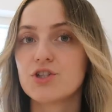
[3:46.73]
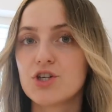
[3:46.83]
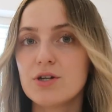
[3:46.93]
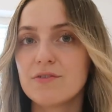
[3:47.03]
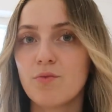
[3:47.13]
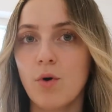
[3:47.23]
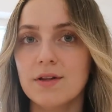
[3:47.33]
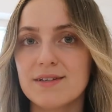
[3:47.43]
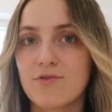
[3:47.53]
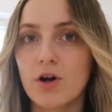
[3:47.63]
2 different
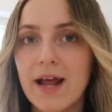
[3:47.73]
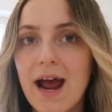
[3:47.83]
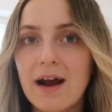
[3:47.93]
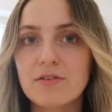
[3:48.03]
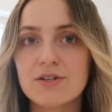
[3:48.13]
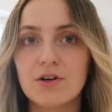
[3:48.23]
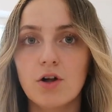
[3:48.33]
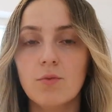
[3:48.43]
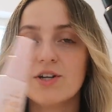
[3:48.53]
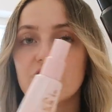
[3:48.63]
ones. I've got an
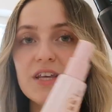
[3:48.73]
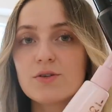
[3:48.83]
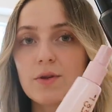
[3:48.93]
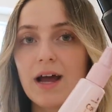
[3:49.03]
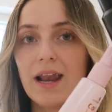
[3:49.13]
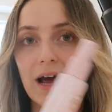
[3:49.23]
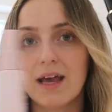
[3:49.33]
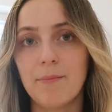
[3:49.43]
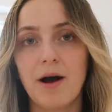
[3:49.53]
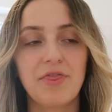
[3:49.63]
aerosol, which this one I
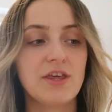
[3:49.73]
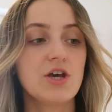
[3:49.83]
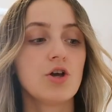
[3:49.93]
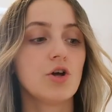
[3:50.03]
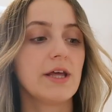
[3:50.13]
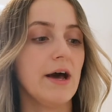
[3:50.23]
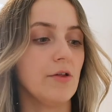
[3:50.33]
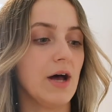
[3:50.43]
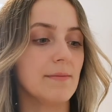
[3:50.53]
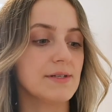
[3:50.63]
like, but I think you can only get
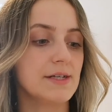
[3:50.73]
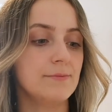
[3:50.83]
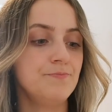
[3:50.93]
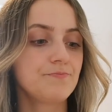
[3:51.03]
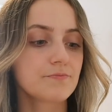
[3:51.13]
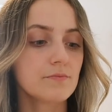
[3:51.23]
on Amazon.